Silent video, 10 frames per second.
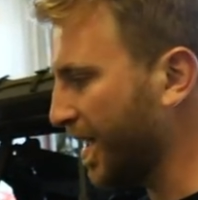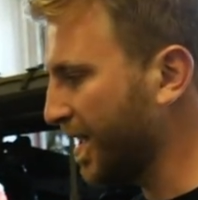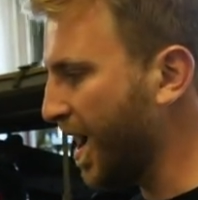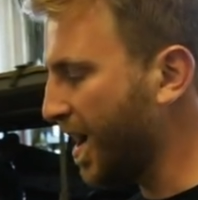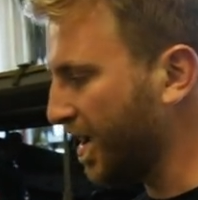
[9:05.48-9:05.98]

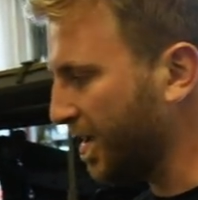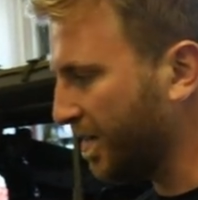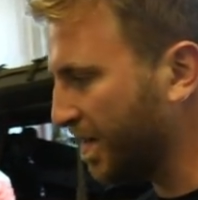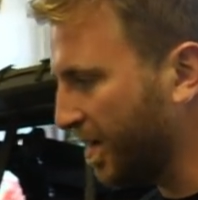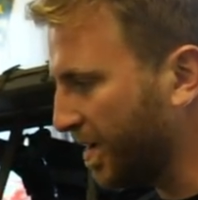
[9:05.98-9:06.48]
Yeah,
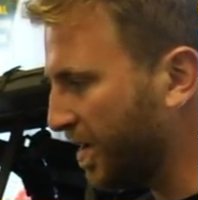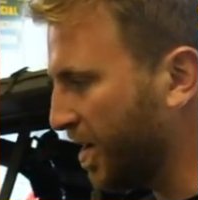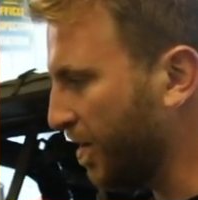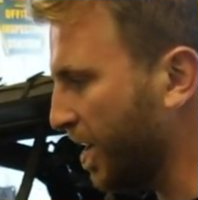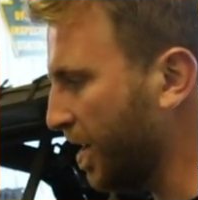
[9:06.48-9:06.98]
it's uh, you
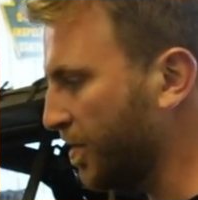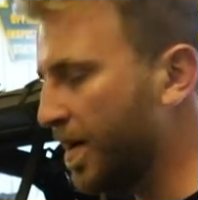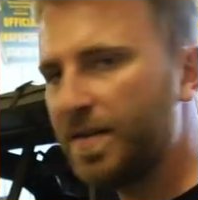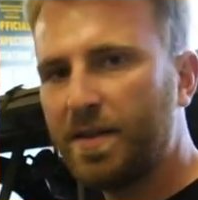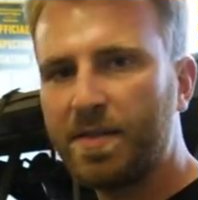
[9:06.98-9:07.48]
know, kind of
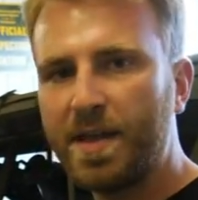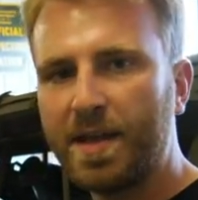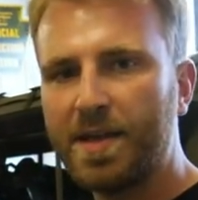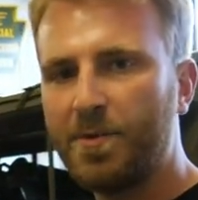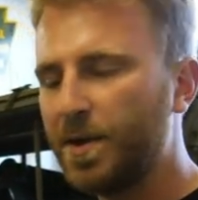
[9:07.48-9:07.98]
crazy to
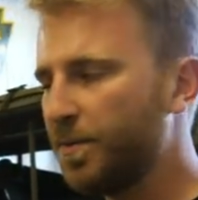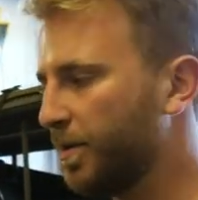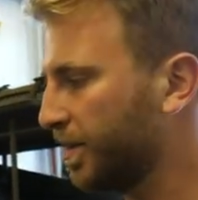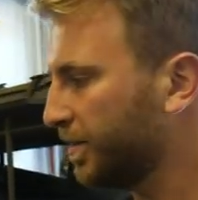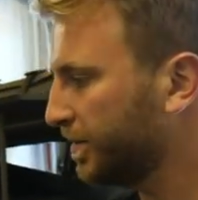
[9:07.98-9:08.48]
think that we
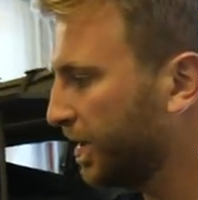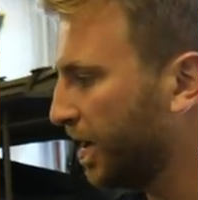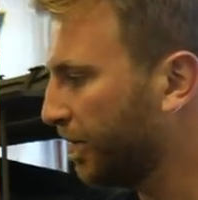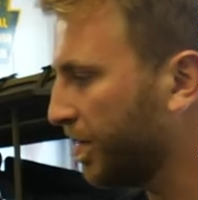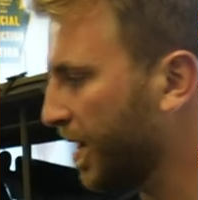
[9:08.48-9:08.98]
were, you
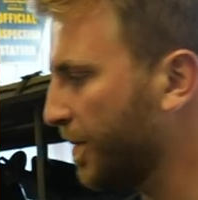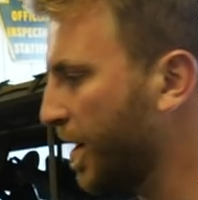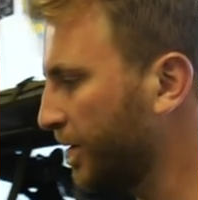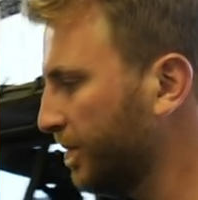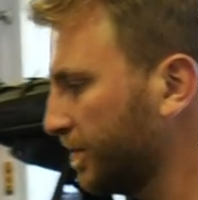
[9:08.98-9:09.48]
know, thinking
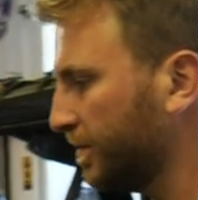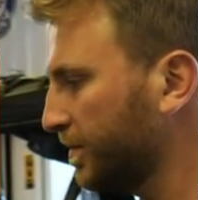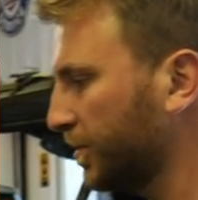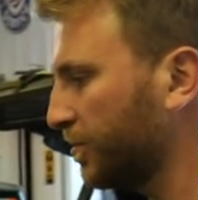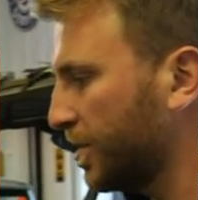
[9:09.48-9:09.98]
about
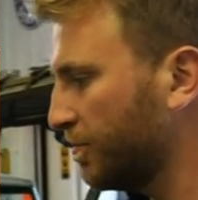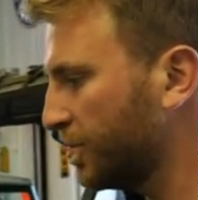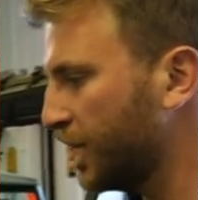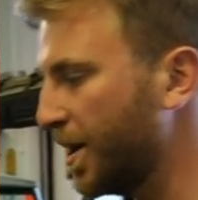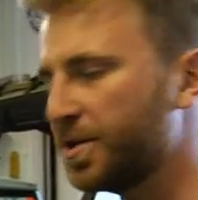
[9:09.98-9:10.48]

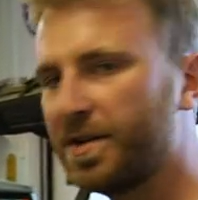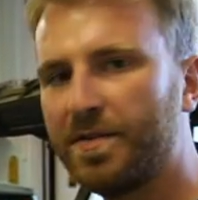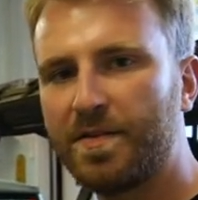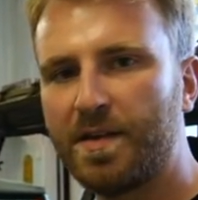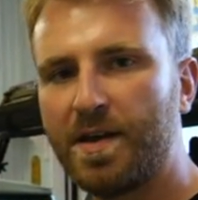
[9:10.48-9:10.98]

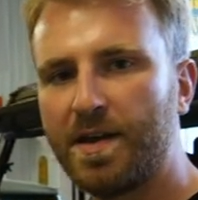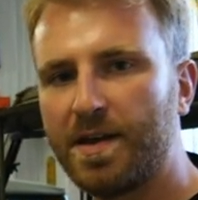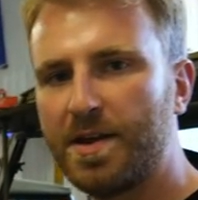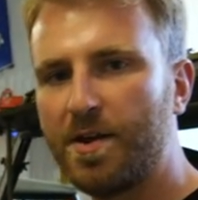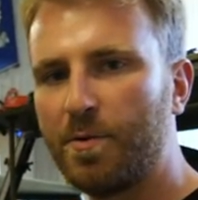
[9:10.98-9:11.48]
trenches,
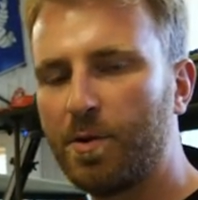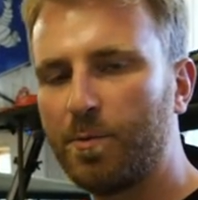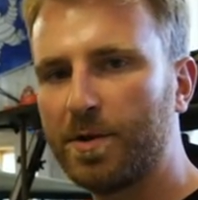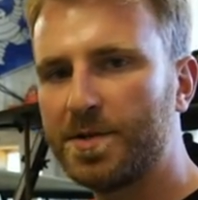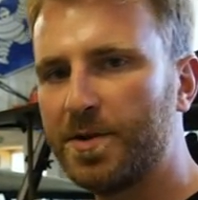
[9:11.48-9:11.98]
uh, you know, in
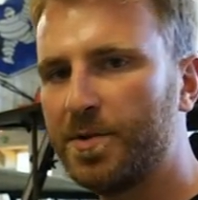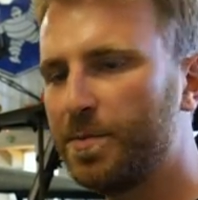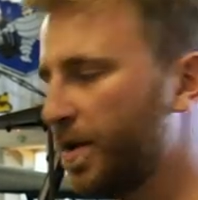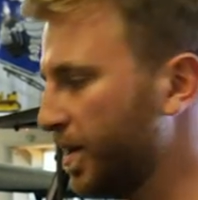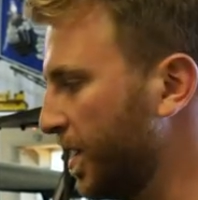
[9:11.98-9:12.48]
World War Two,
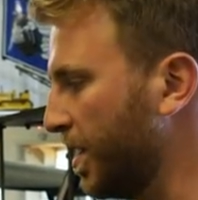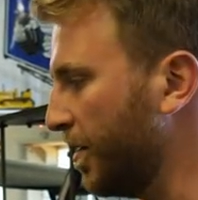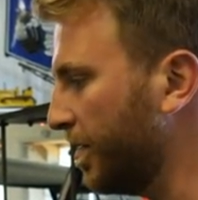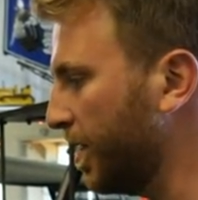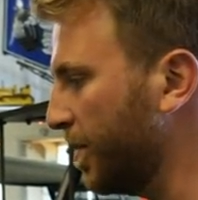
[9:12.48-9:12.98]
but you
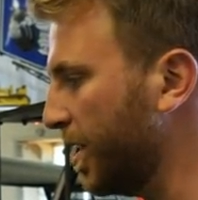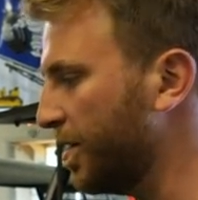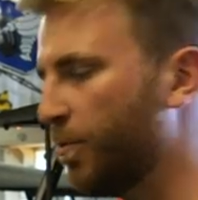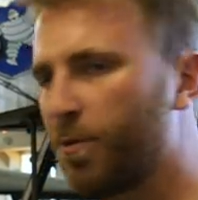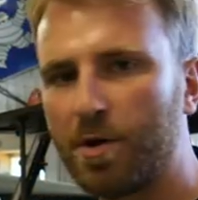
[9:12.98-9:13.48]
know, in the
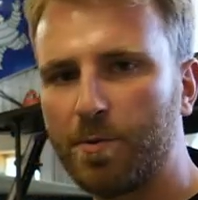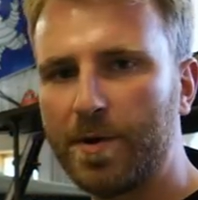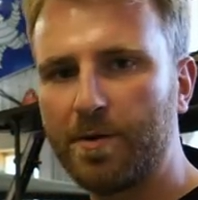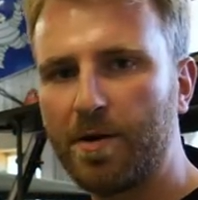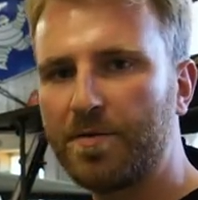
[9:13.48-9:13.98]
beginning of the war,
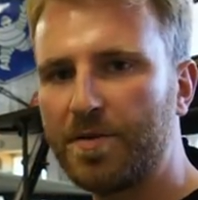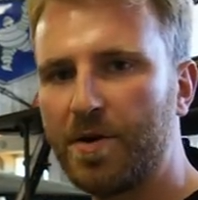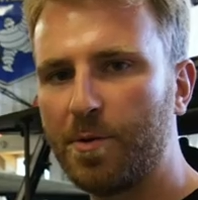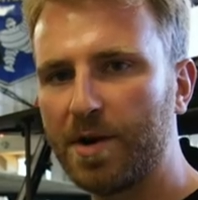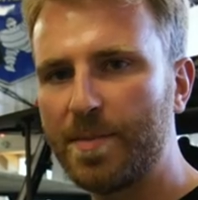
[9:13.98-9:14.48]
we were
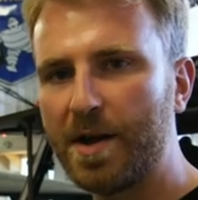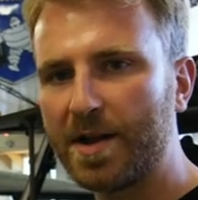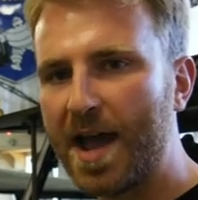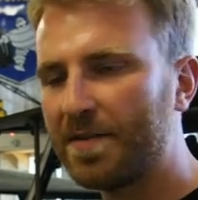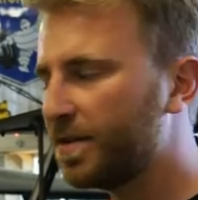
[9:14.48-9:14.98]
also worried about
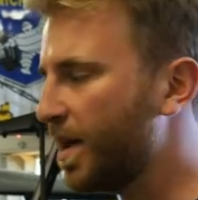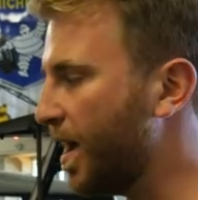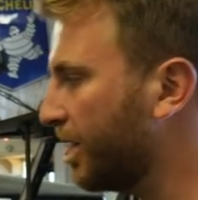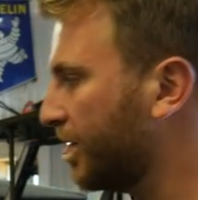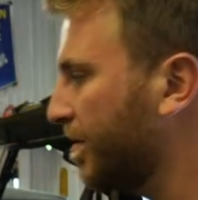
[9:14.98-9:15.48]
gas attacks.